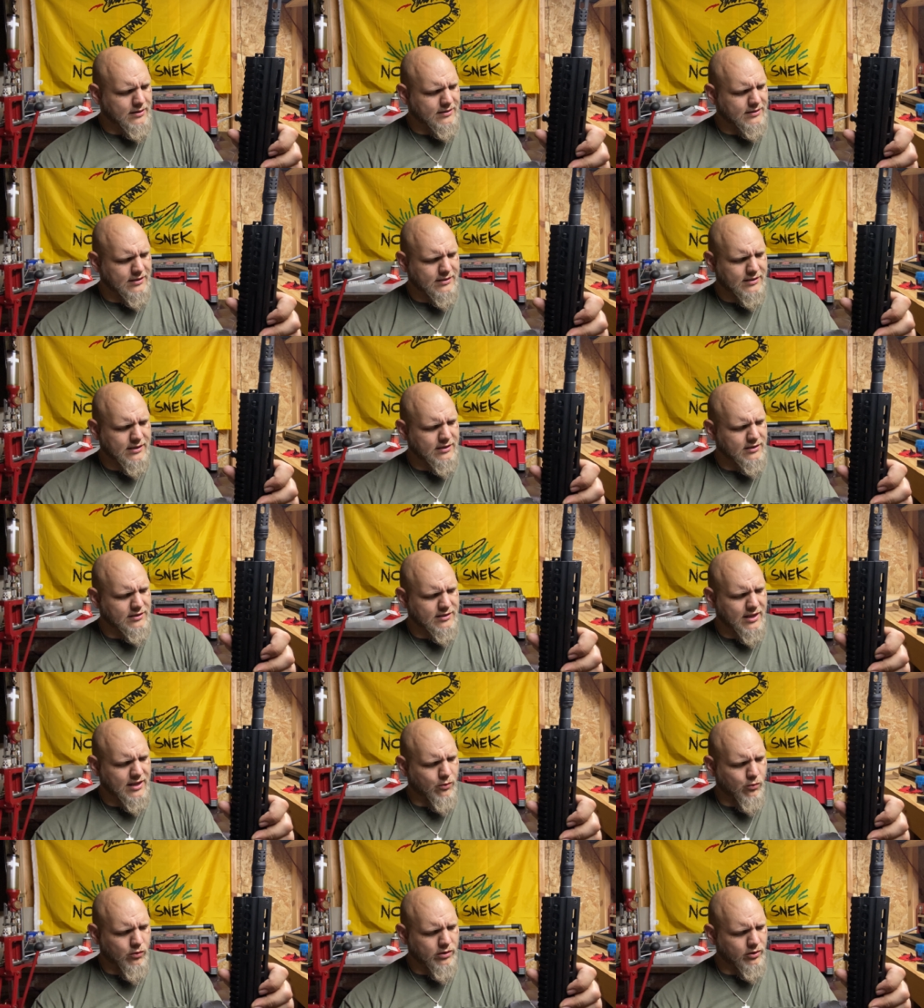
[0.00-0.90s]
I said, just
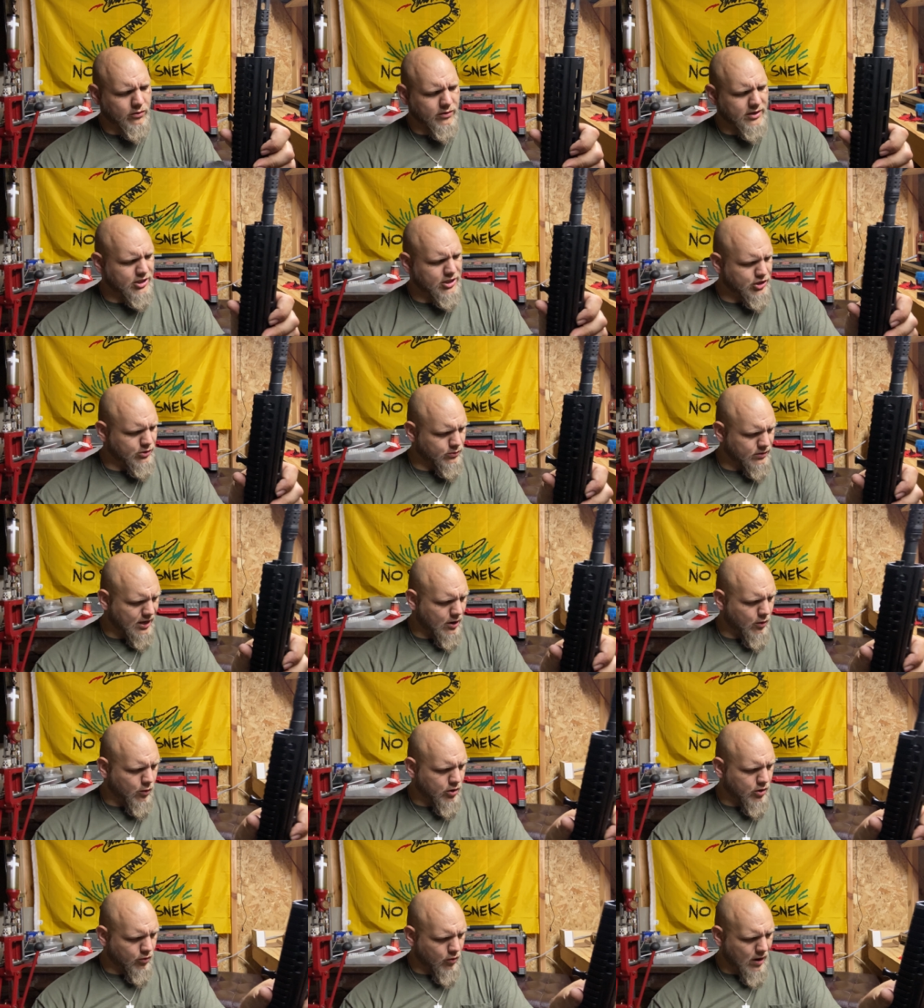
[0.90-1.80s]
that one little issue with that
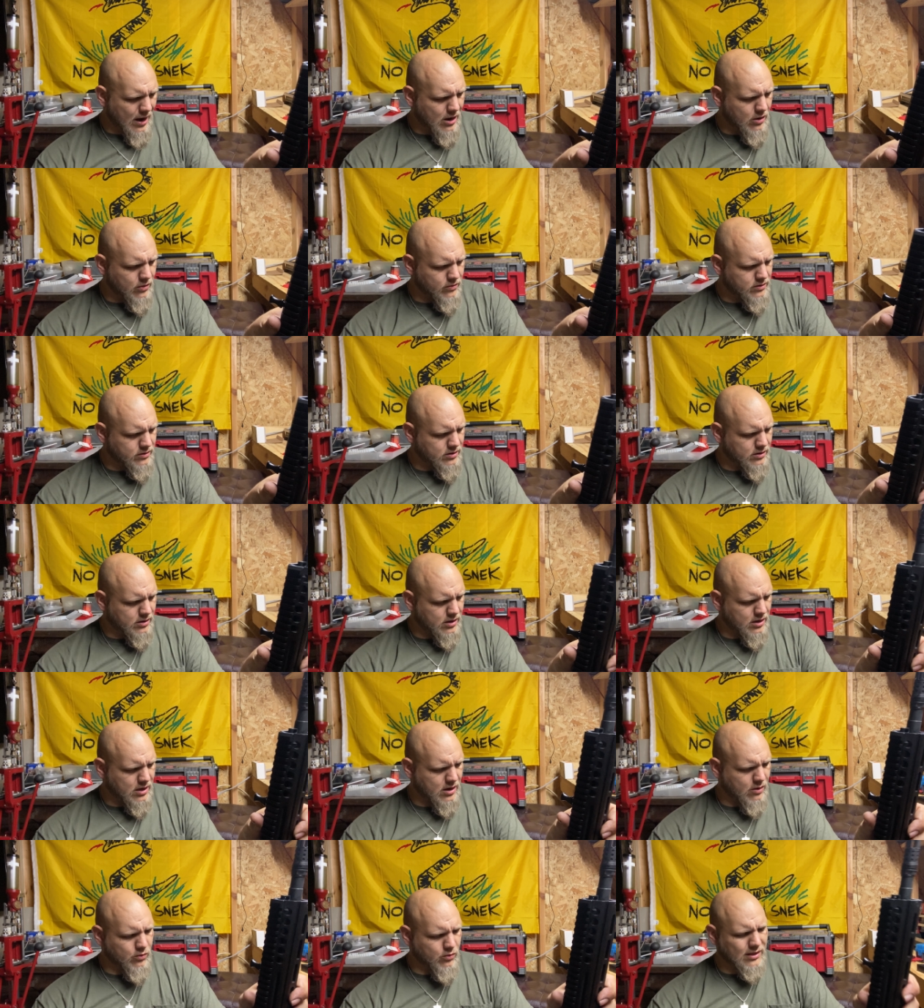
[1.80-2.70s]
one round.
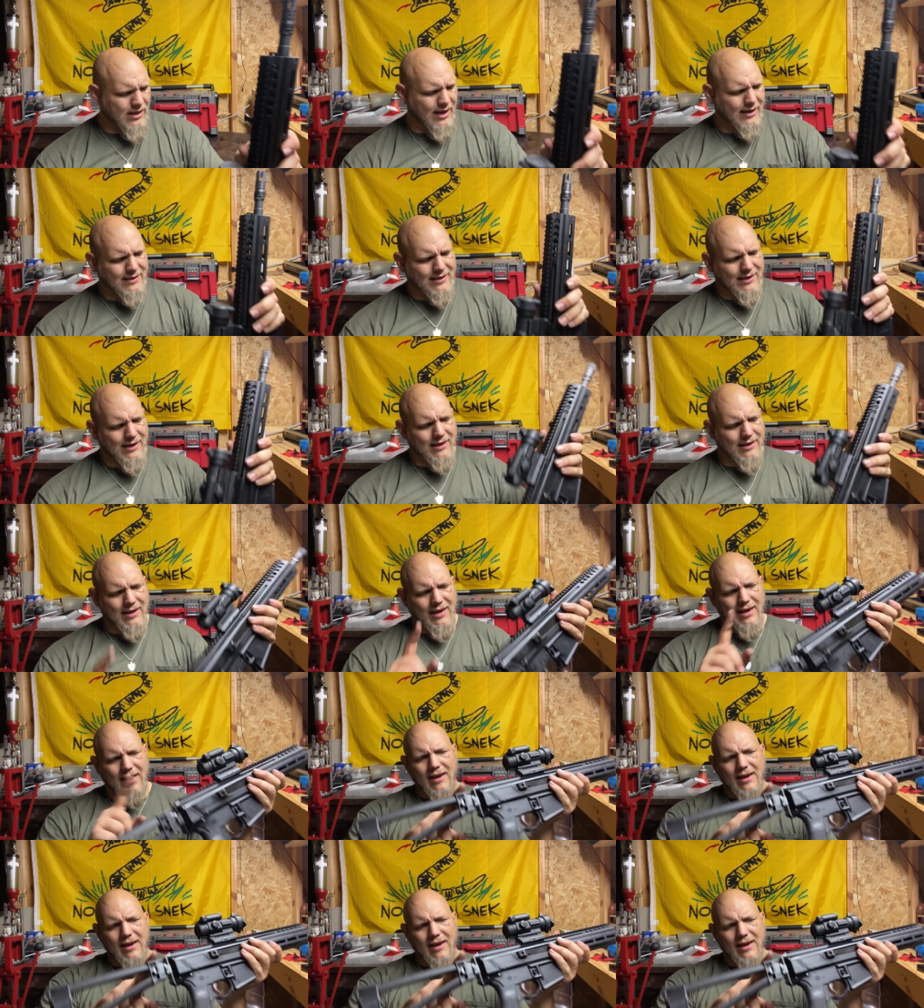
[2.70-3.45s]
Uh, would like to get a